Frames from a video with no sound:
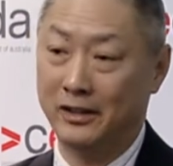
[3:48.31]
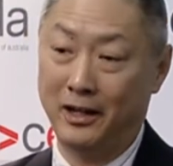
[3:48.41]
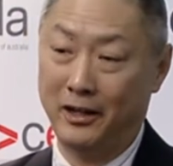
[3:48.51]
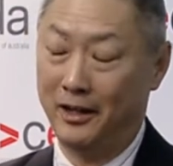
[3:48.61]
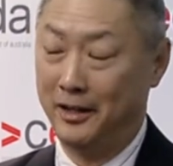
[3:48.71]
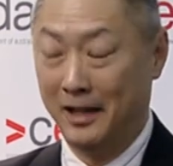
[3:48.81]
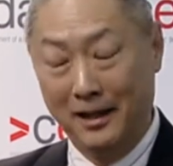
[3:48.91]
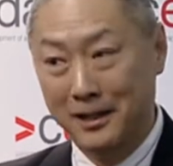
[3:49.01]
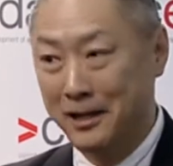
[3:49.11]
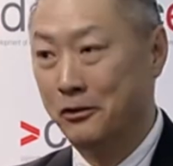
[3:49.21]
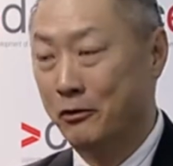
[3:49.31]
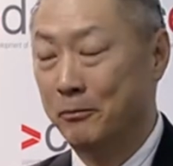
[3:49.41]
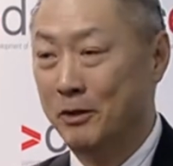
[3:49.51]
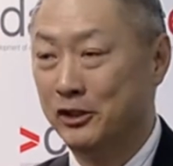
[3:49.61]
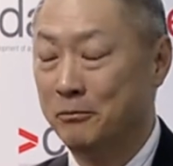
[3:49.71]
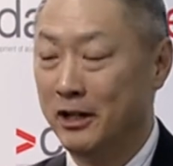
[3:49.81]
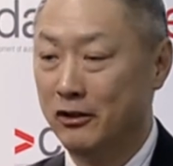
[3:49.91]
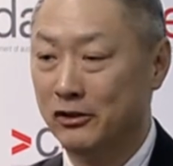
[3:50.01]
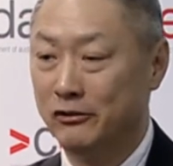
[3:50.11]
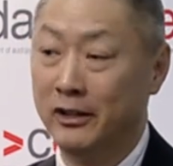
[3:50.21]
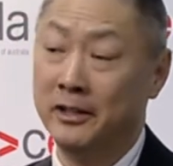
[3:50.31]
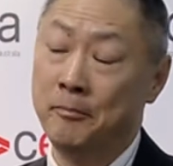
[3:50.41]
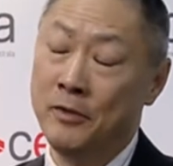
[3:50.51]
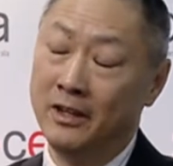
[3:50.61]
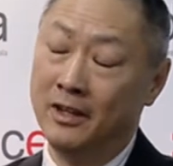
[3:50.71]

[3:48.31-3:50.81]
and not knowing much about Australia,